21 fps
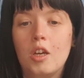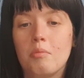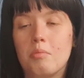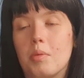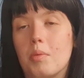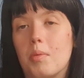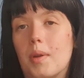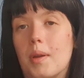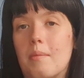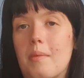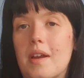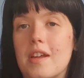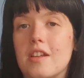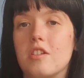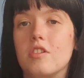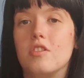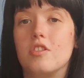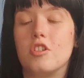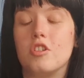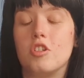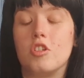But what I
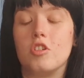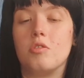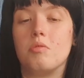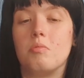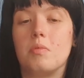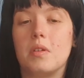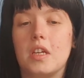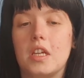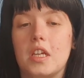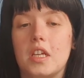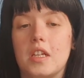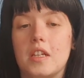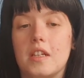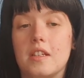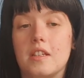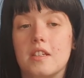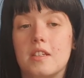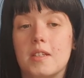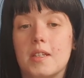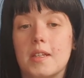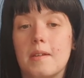might do
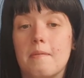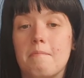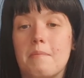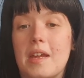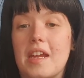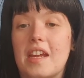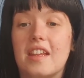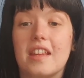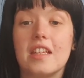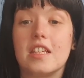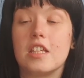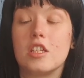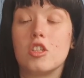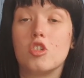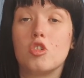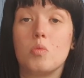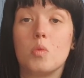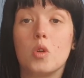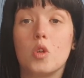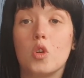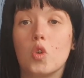is make this
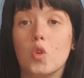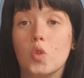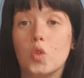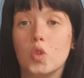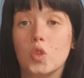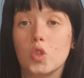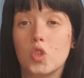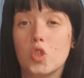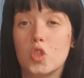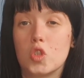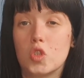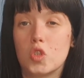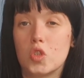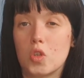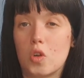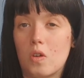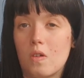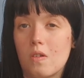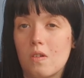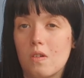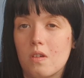into a Google
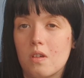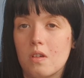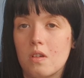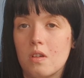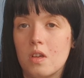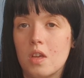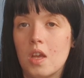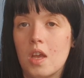Doc